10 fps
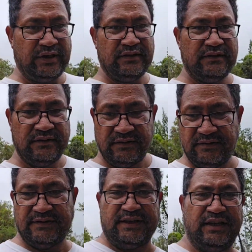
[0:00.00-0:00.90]
you can
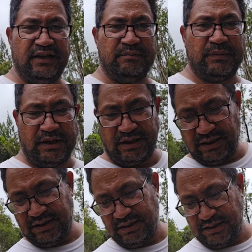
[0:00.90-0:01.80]
see in
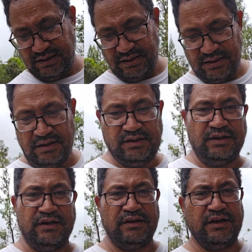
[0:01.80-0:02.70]
my
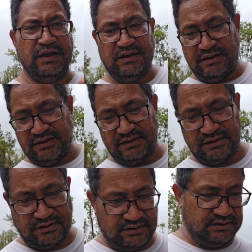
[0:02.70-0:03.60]
earlier in
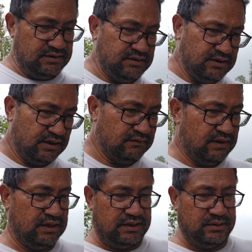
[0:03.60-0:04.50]
this
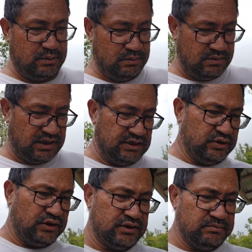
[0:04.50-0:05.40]
video,
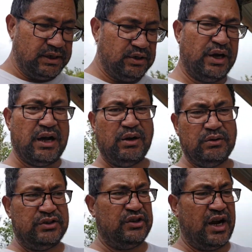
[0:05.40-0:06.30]
I talked about
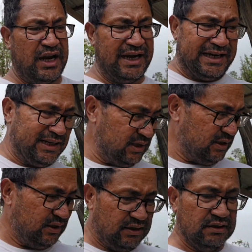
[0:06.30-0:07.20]
how dry
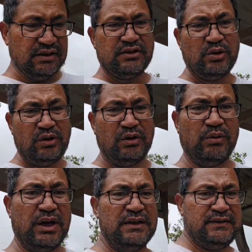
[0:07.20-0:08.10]
the
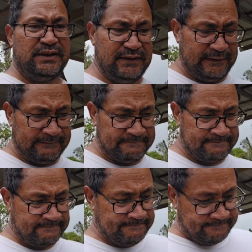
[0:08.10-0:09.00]
soil was,
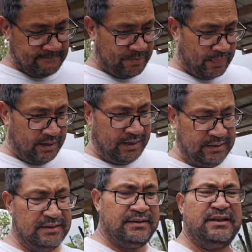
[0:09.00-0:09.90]

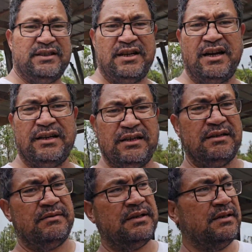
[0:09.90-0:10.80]
and there's not
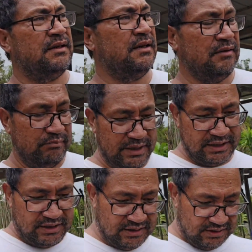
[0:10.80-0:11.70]

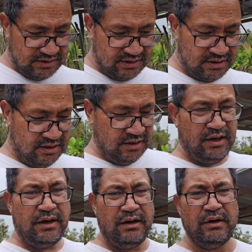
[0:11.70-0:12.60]
many
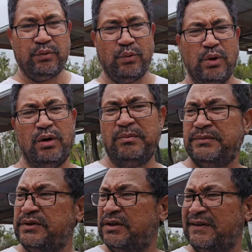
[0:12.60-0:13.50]

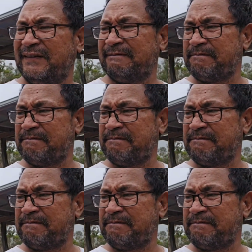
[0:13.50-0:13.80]
earthworms.